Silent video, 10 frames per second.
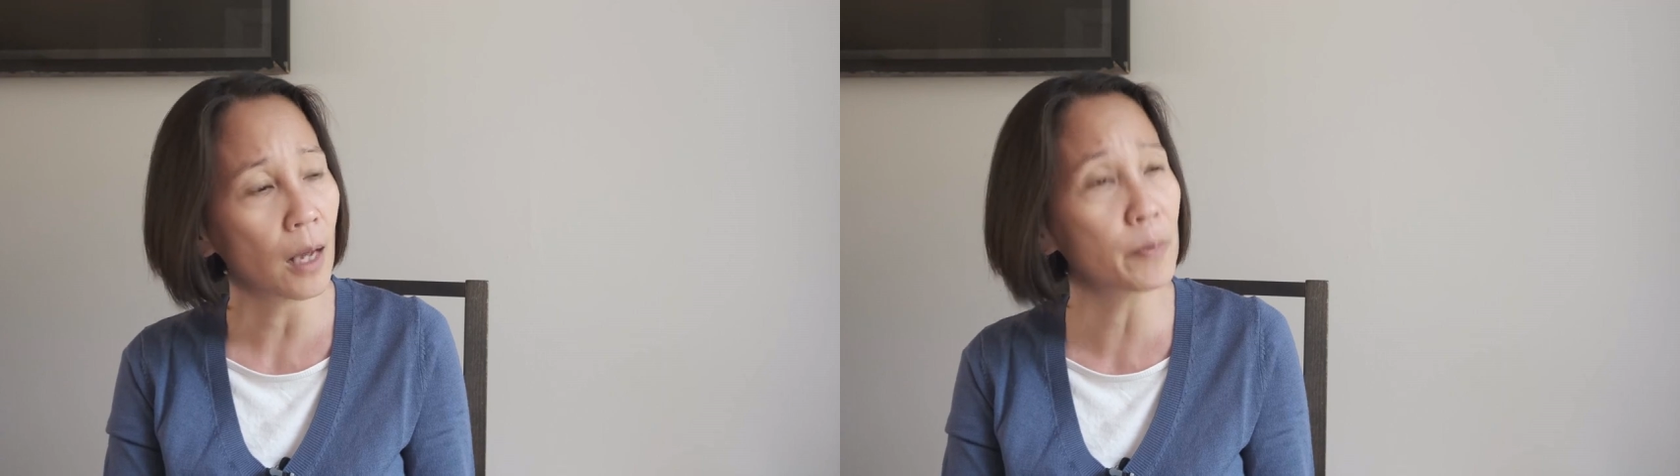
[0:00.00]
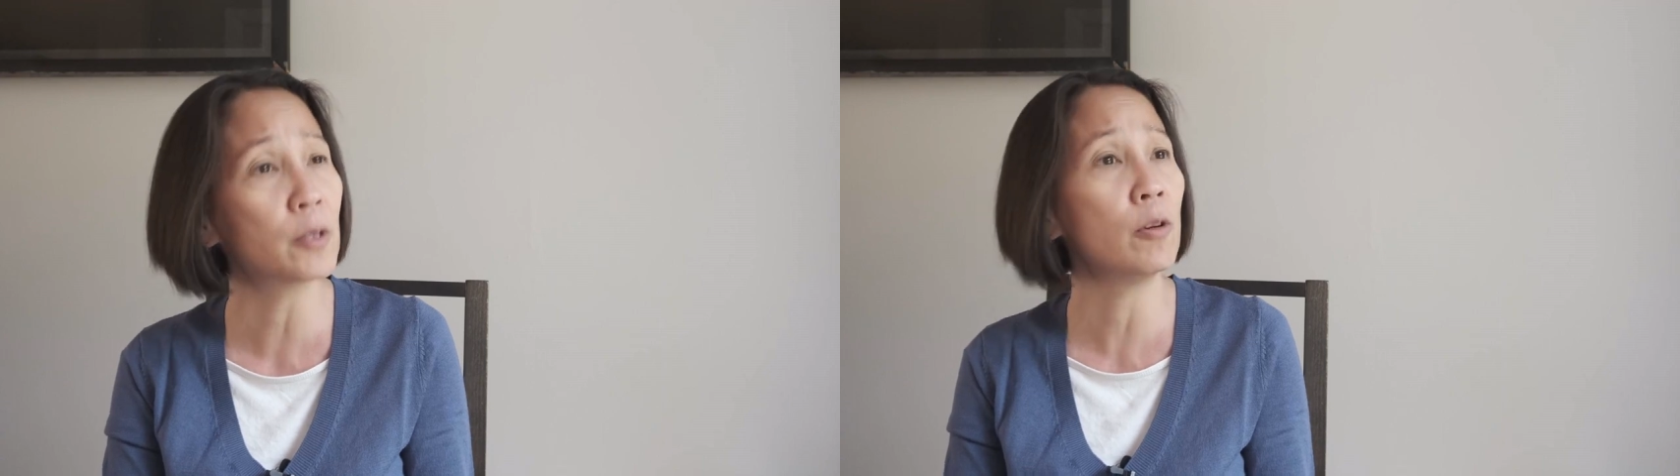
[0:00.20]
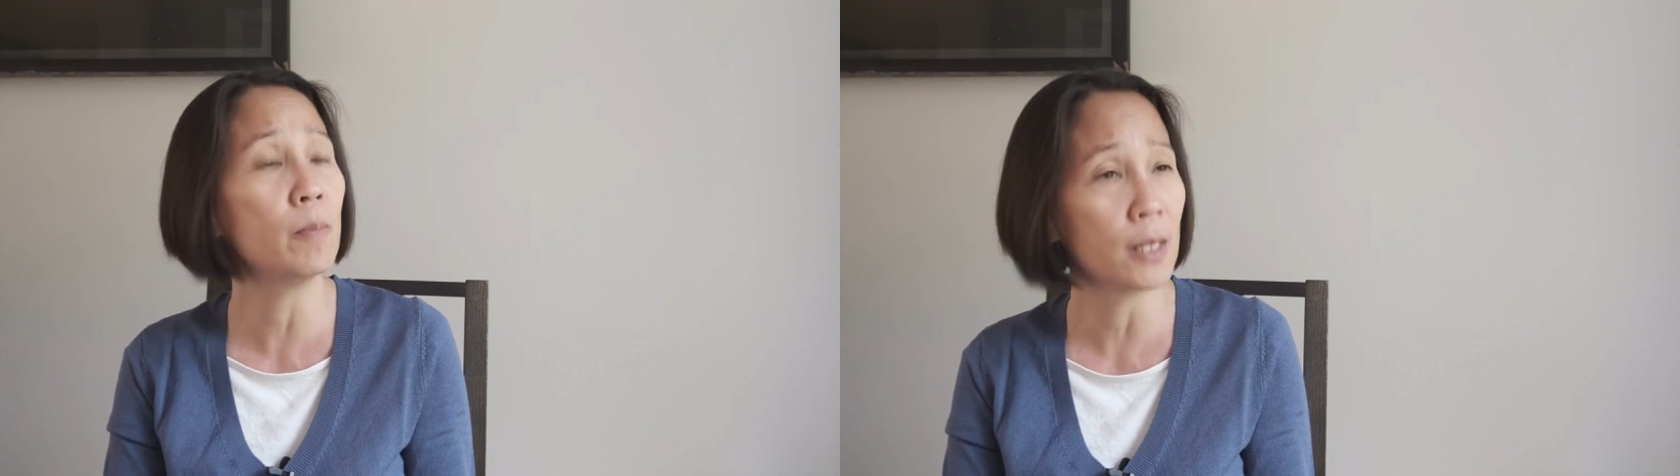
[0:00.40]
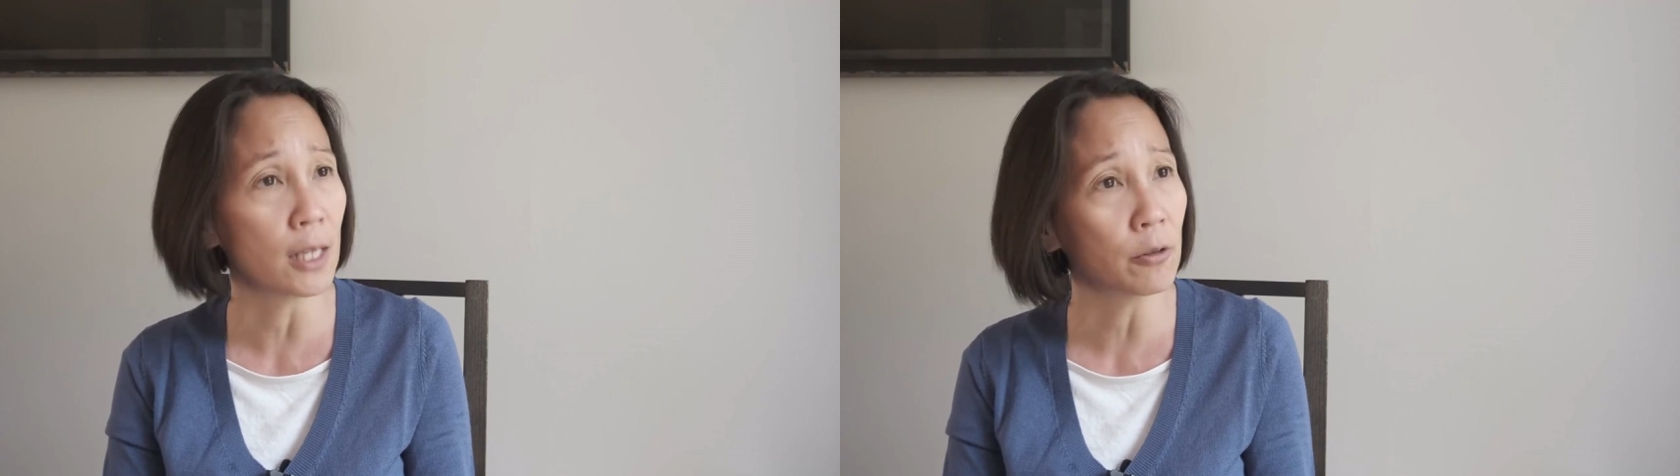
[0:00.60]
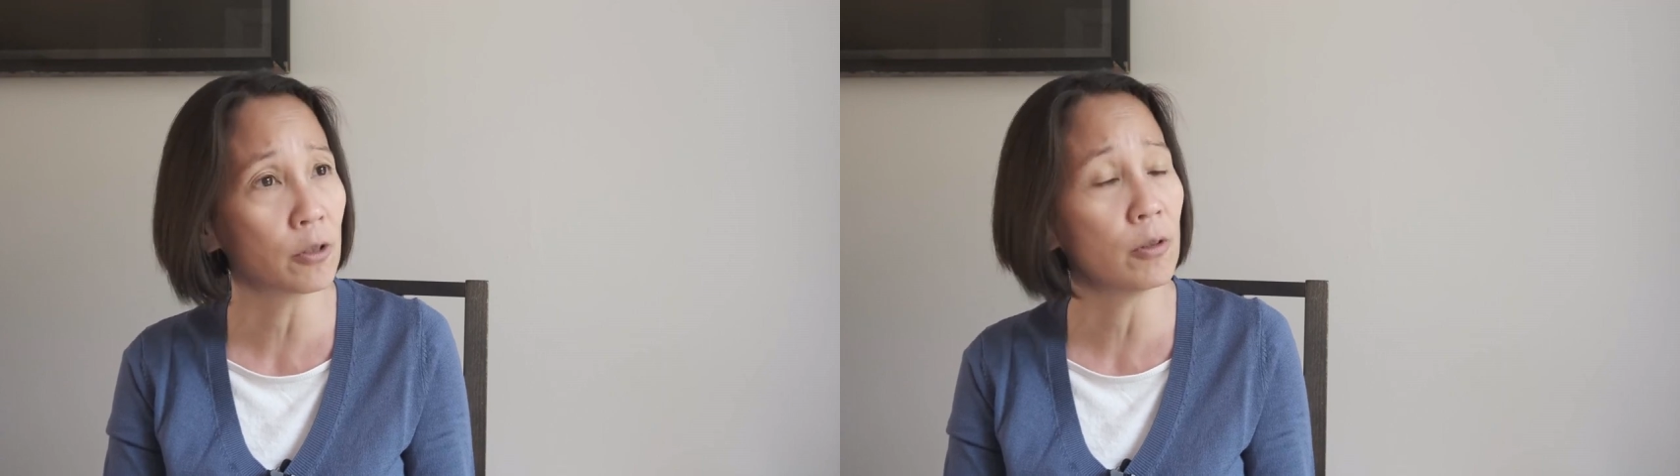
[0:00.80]
upstream and
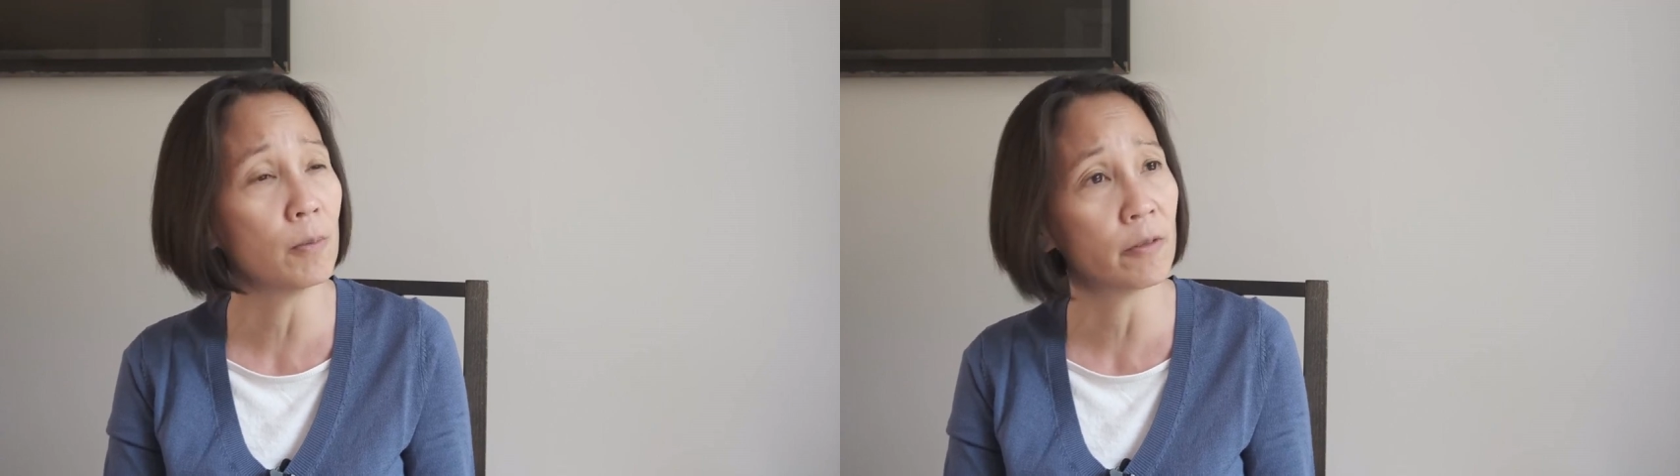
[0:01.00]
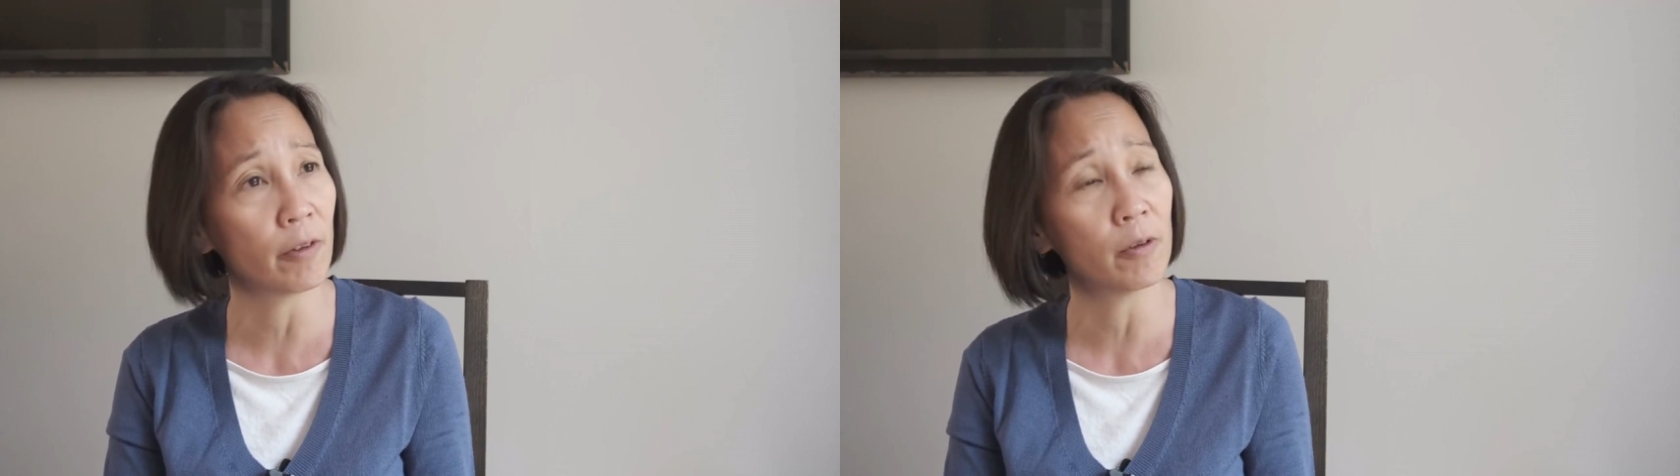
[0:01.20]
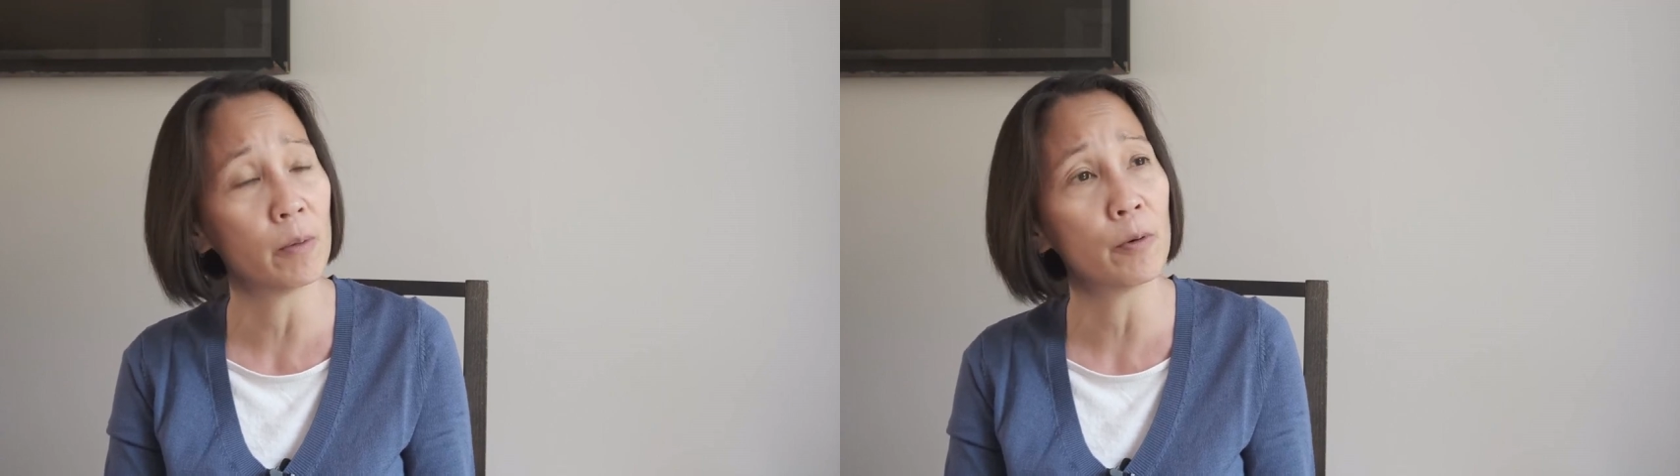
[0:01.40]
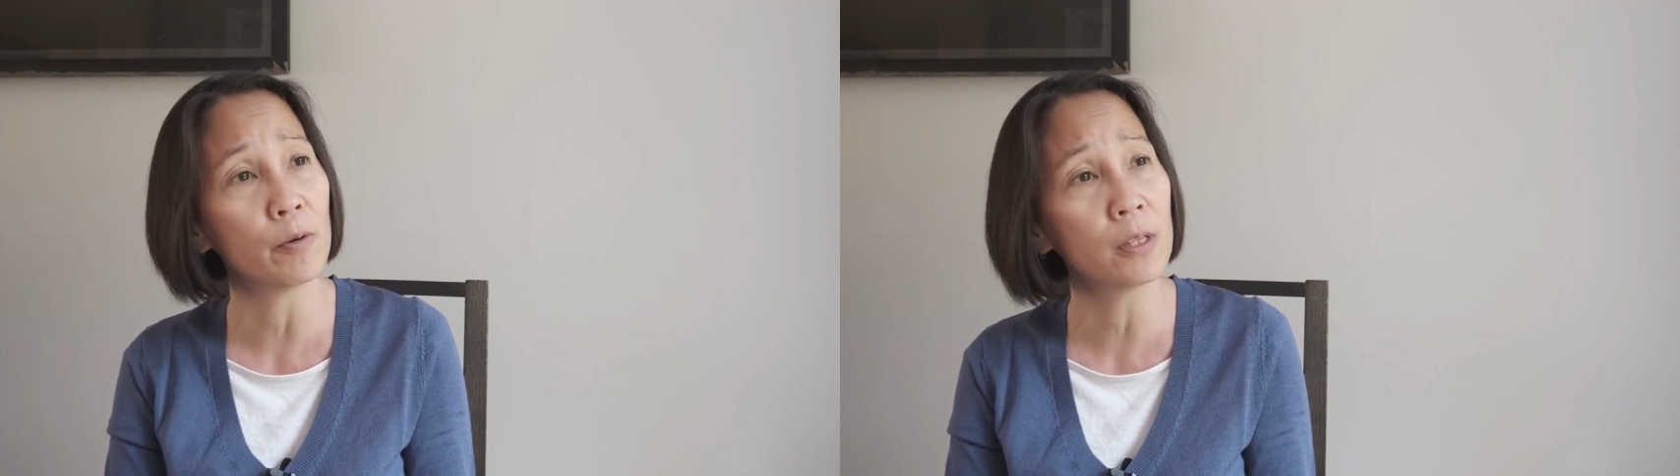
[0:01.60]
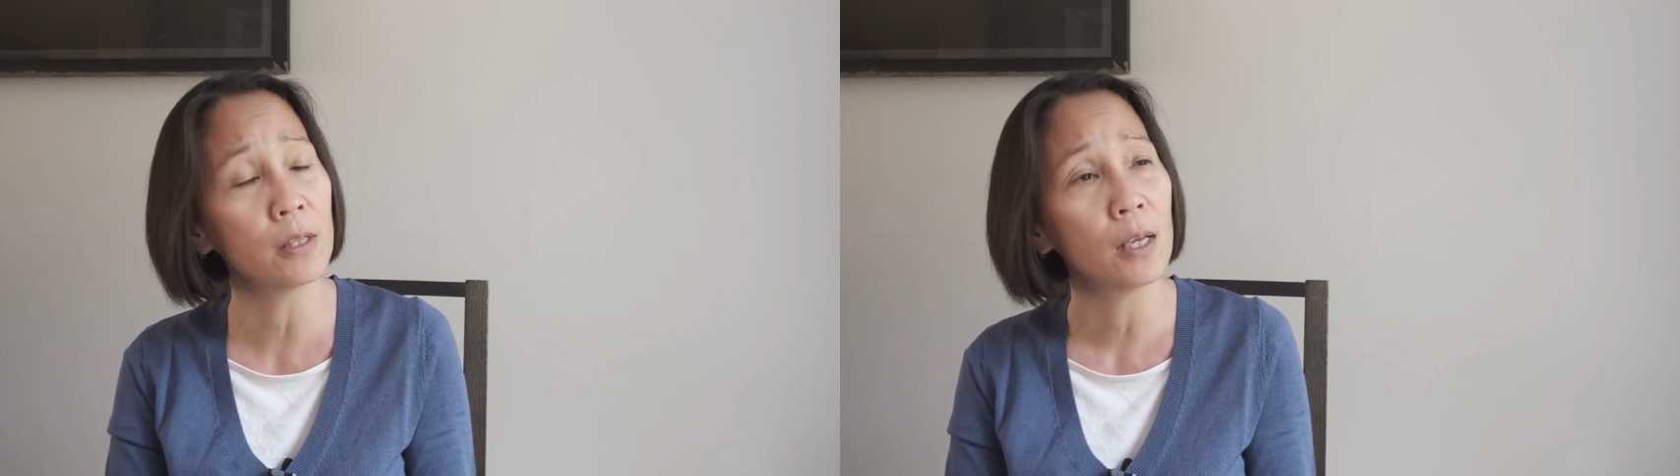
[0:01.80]
downstream is very
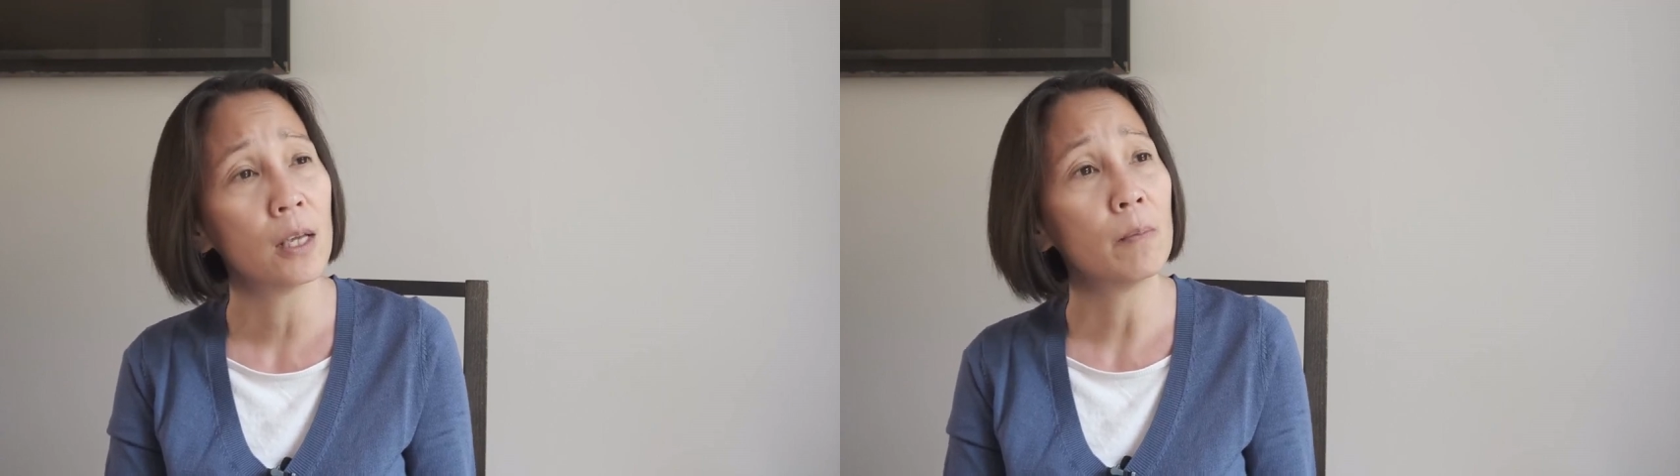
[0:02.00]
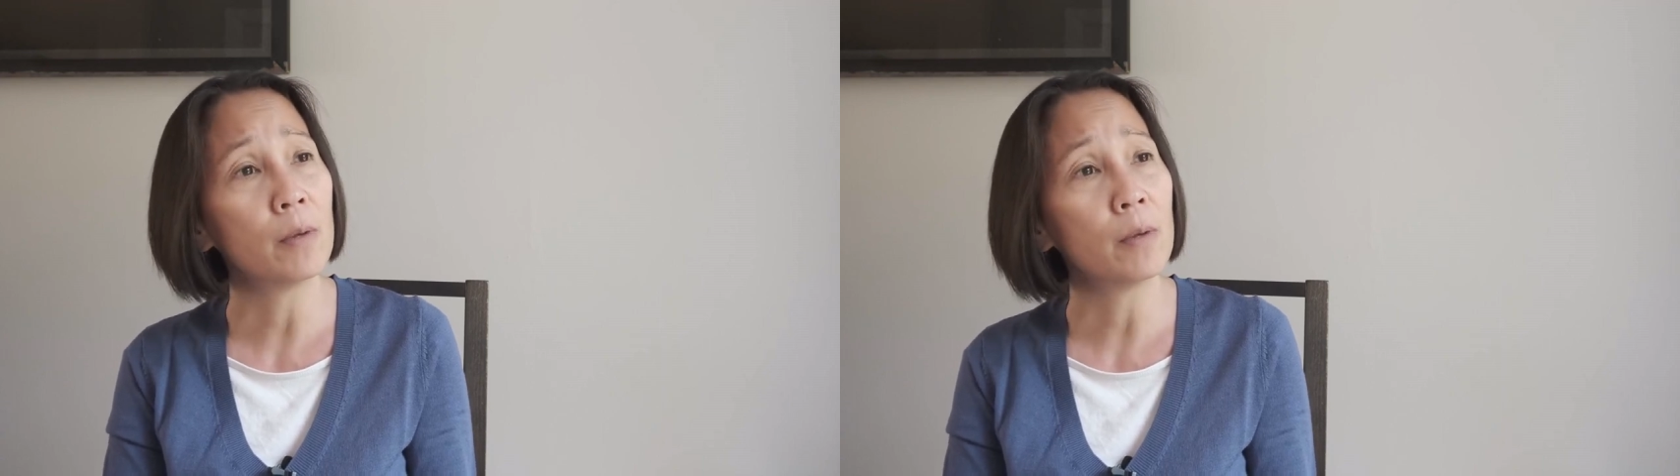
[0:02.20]
important,